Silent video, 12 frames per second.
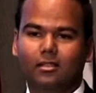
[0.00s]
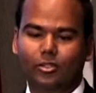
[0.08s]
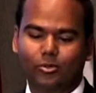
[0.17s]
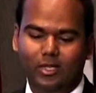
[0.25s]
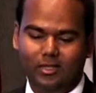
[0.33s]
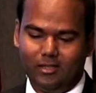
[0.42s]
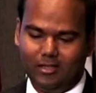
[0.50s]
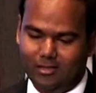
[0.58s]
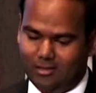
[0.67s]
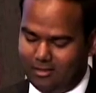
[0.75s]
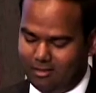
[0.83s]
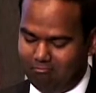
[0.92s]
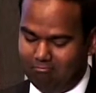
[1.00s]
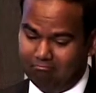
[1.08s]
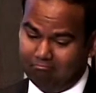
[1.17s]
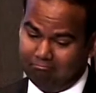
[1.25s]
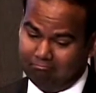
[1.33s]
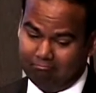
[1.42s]
US is
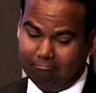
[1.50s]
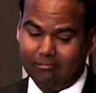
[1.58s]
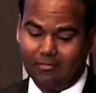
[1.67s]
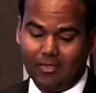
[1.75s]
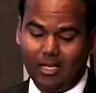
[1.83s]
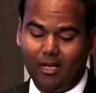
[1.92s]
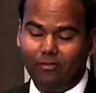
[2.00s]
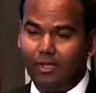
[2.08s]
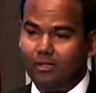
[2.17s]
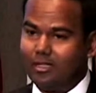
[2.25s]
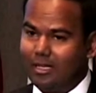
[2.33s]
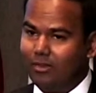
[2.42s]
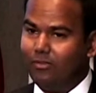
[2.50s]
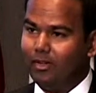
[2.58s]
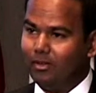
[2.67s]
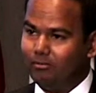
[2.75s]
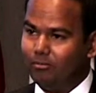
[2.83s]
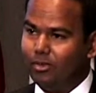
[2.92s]
having a
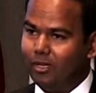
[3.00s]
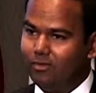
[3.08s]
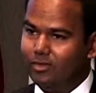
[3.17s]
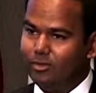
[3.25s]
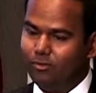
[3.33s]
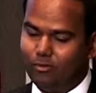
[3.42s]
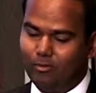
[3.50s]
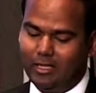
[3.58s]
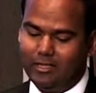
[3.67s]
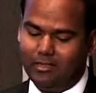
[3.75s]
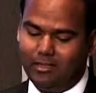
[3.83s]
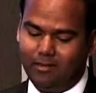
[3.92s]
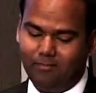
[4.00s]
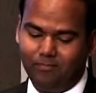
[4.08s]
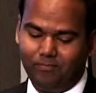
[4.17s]
significant prevalence of obesity.